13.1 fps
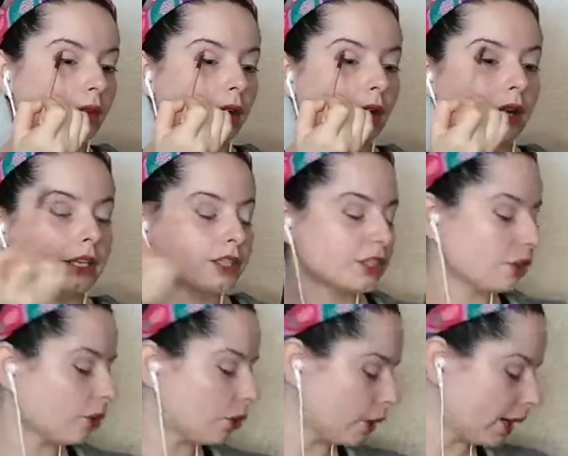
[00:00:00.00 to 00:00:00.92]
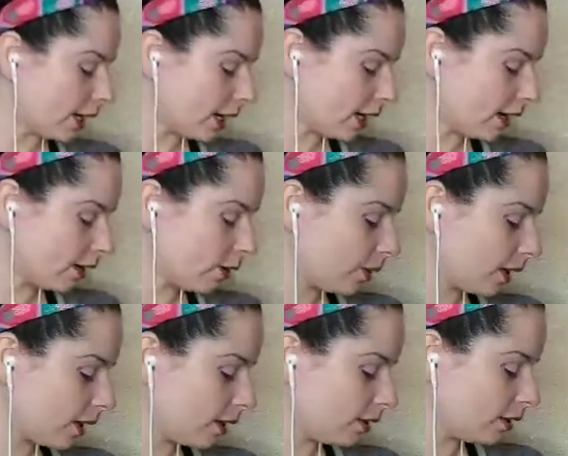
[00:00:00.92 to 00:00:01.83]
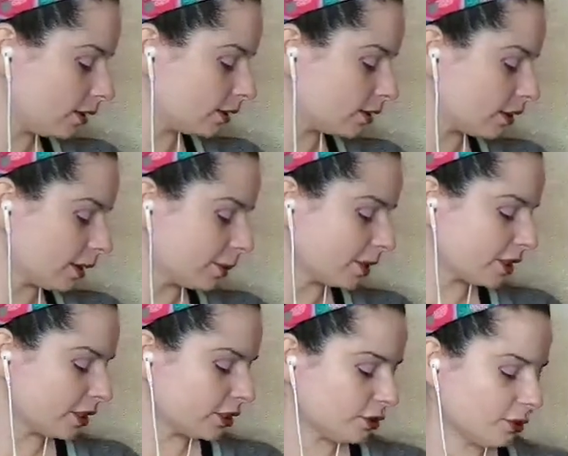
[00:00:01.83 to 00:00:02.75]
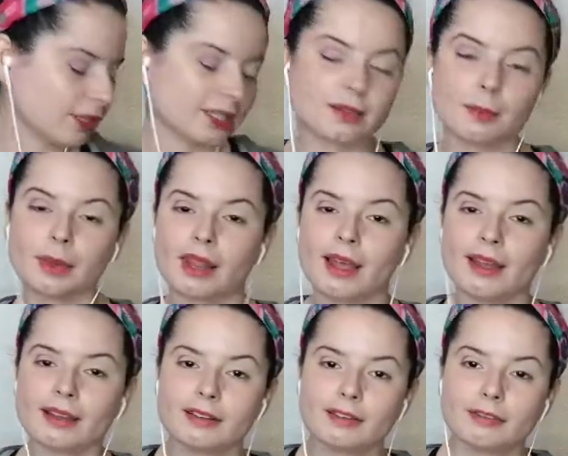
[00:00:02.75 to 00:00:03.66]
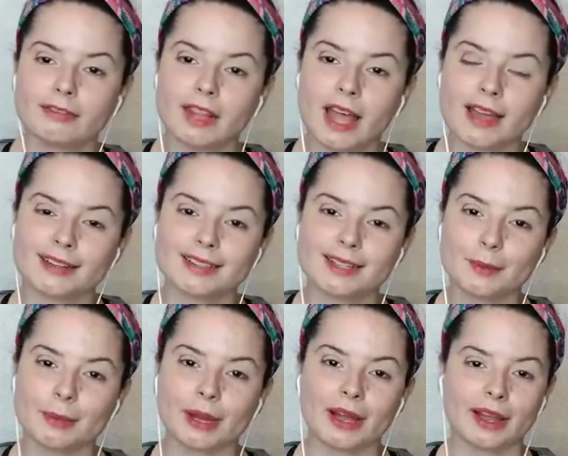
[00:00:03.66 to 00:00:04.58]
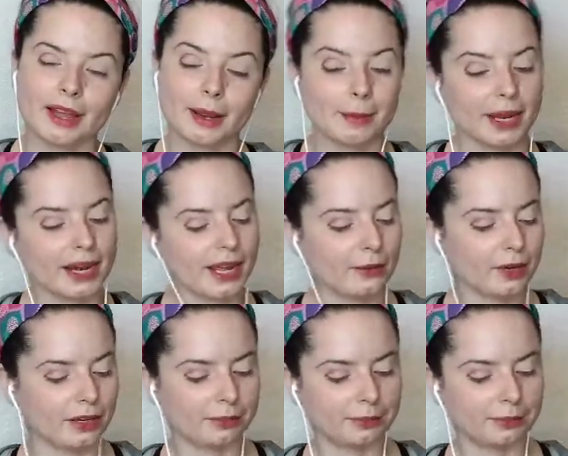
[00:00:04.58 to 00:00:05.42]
Alright, so now the song I'm listening to is Black Flies by Ben Howard.